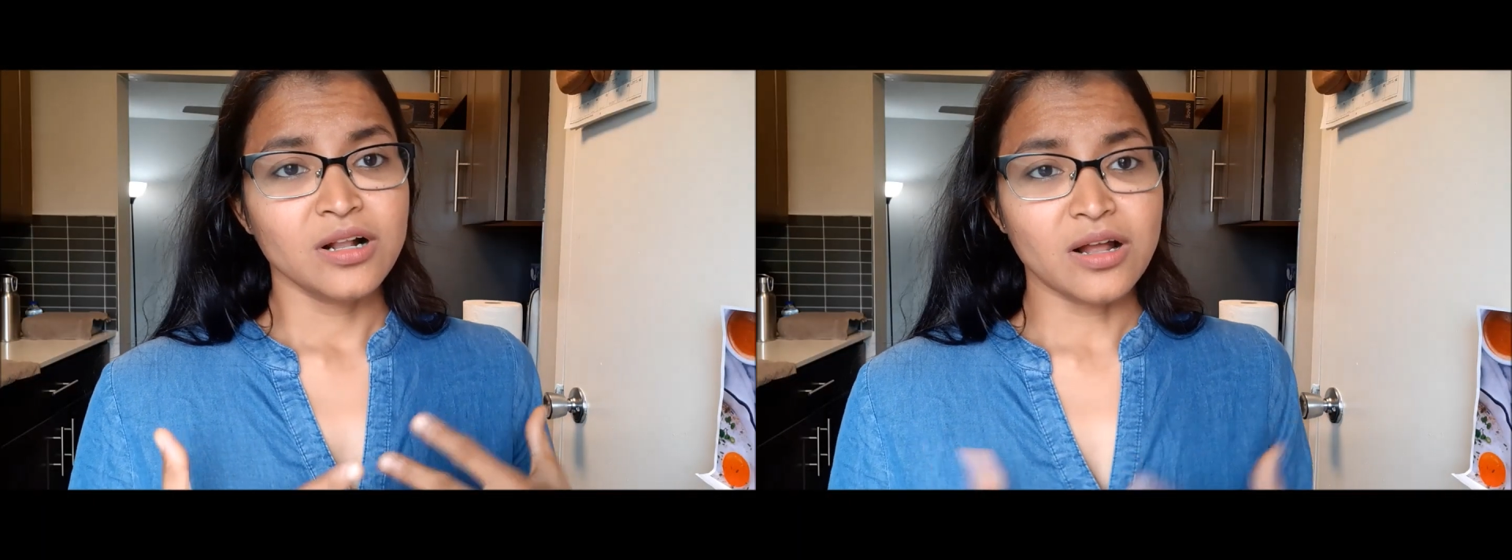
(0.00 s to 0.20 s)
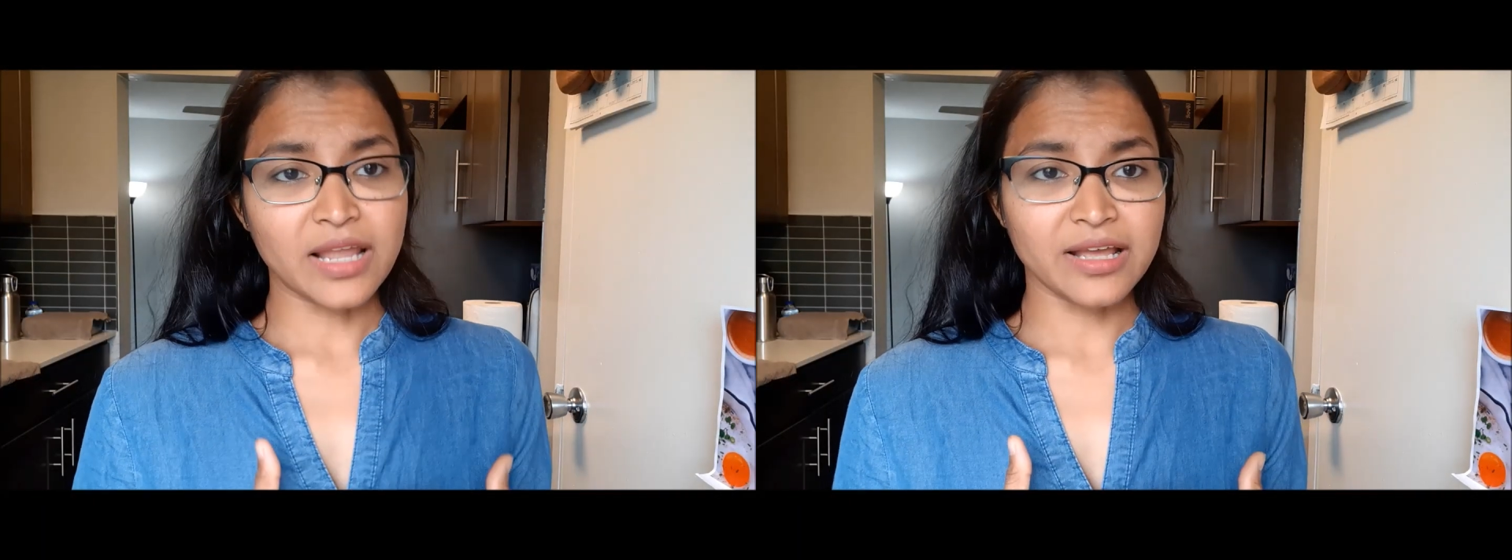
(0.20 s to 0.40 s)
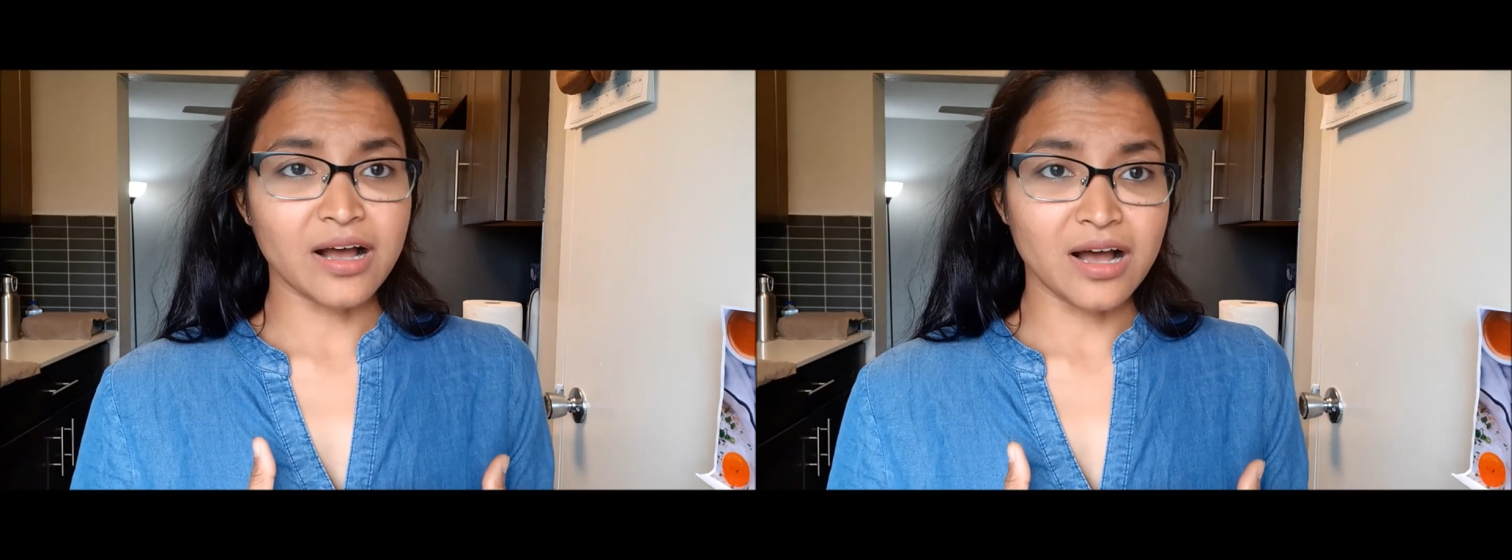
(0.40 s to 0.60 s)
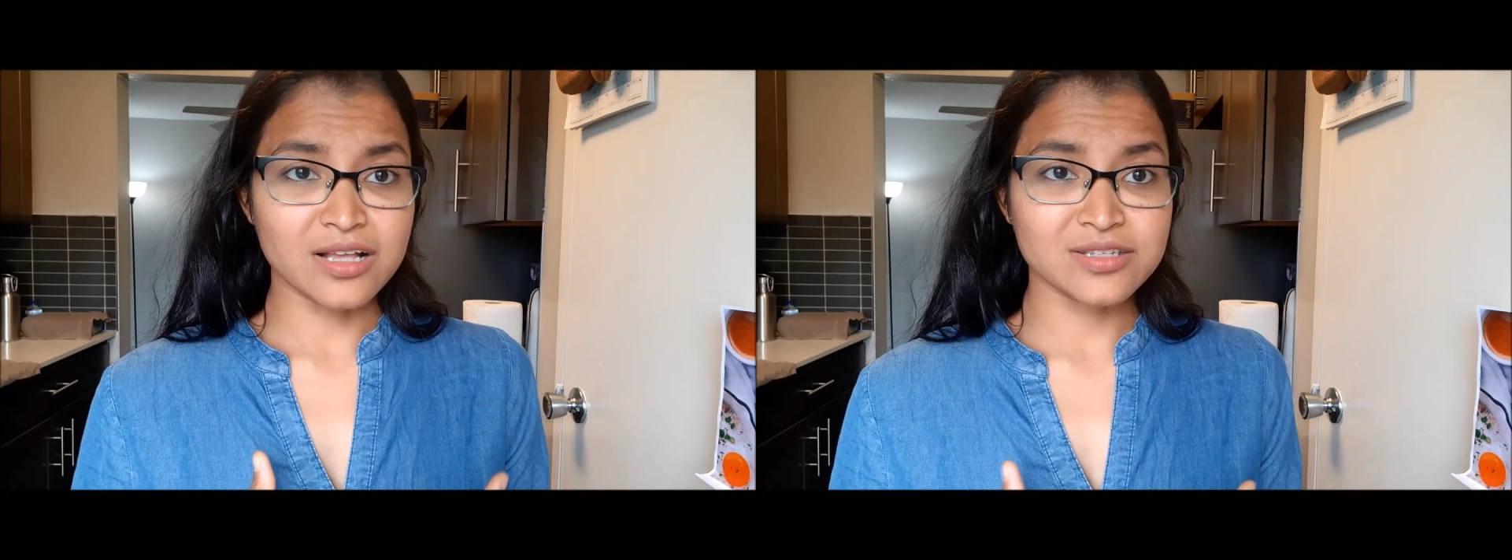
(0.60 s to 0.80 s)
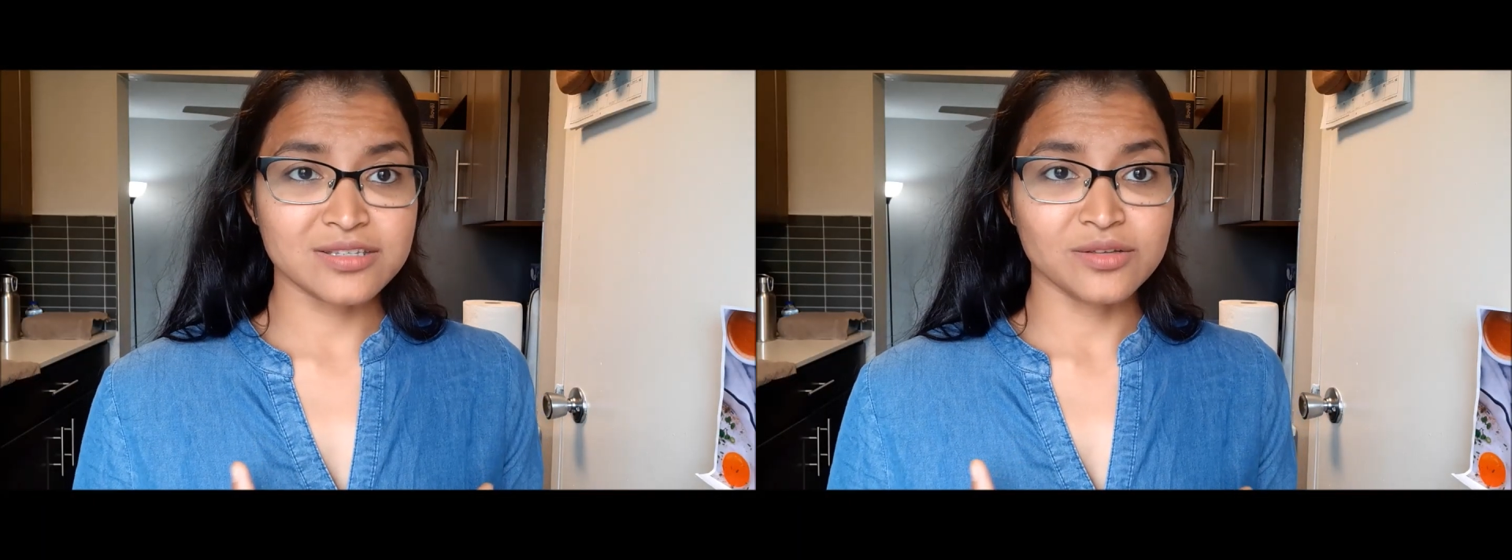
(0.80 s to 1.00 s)
like
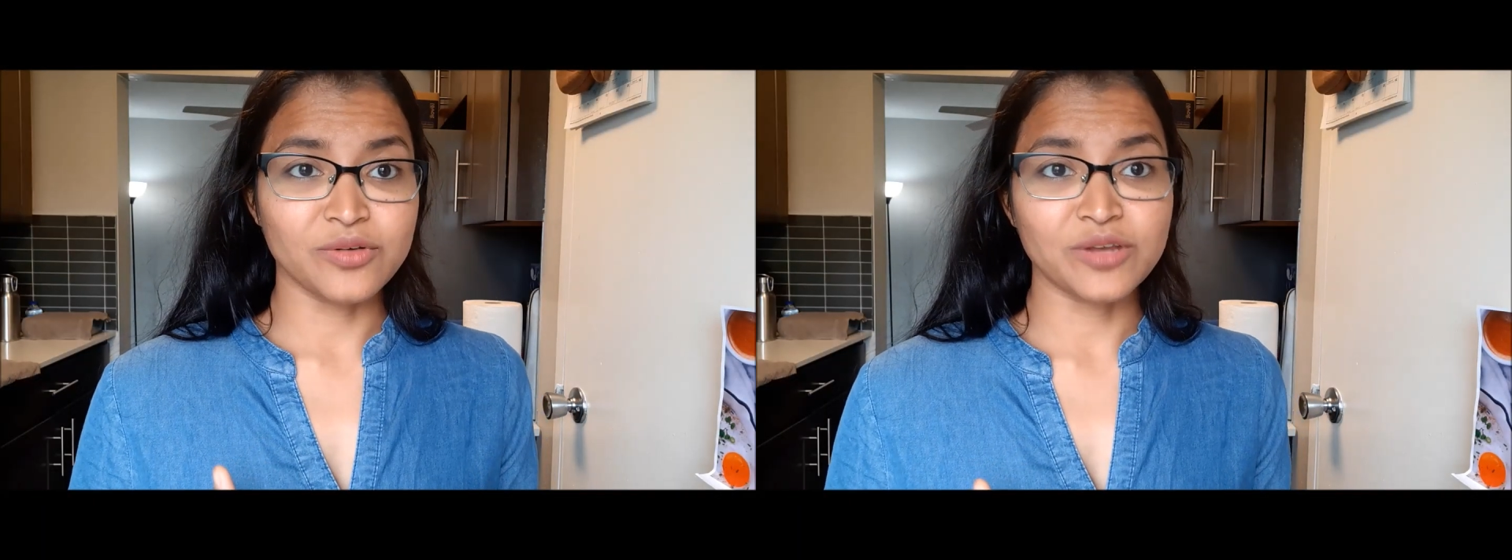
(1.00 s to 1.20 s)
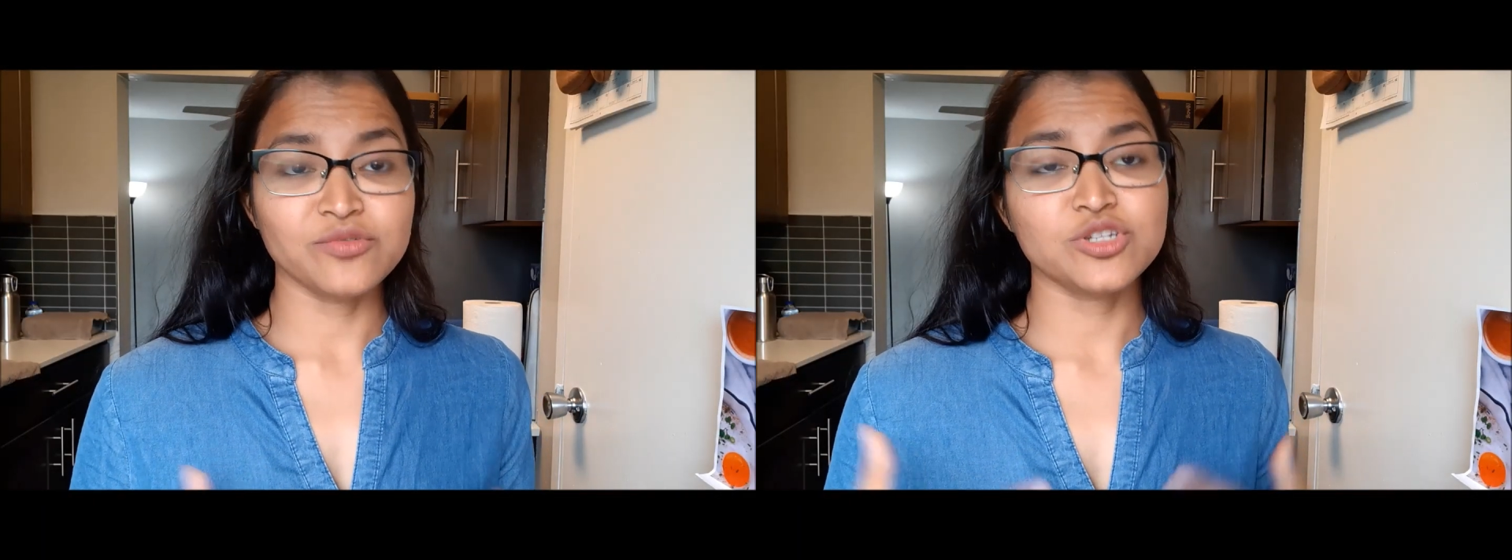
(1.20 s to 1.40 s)
us, when we